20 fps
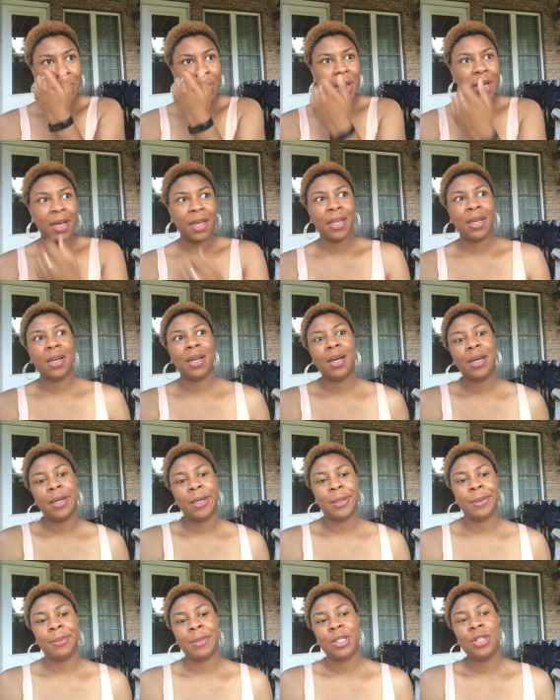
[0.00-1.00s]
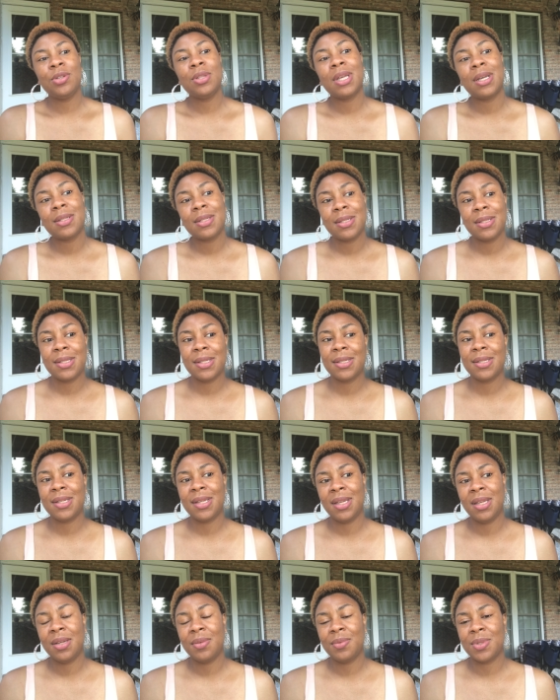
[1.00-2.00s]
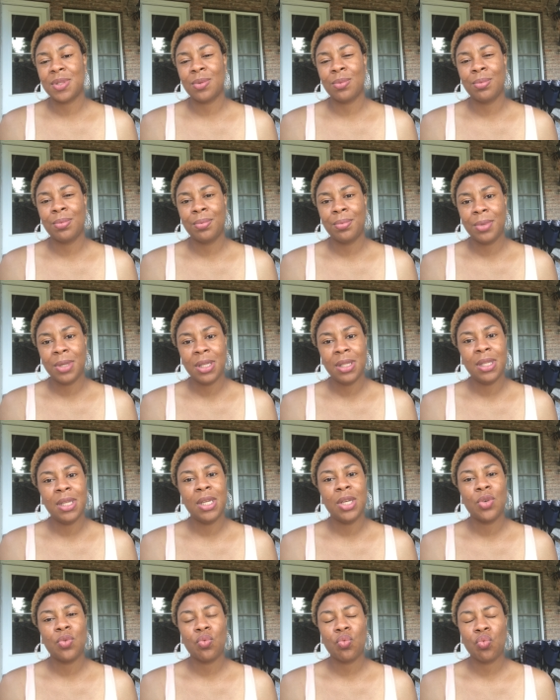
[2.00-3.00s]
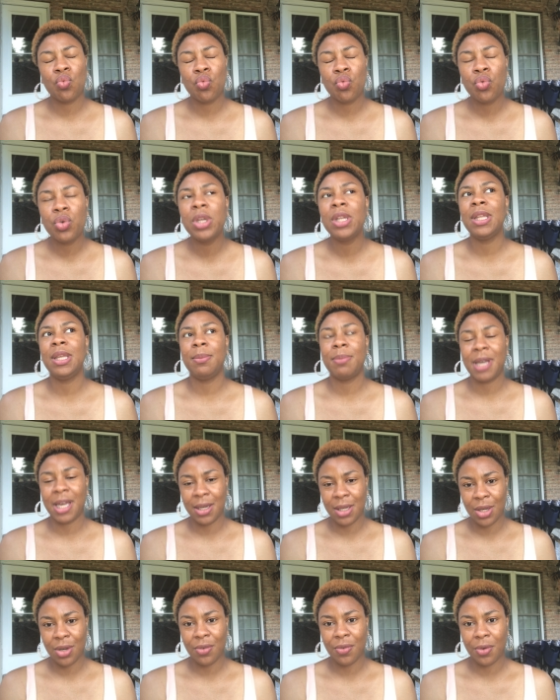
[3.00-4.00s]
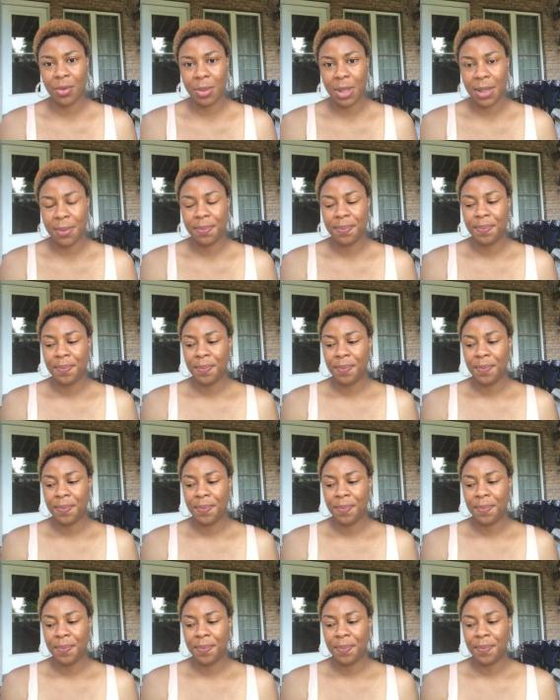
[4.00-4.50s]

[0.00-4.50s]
But um, in 2016, it was a really, really bad year for me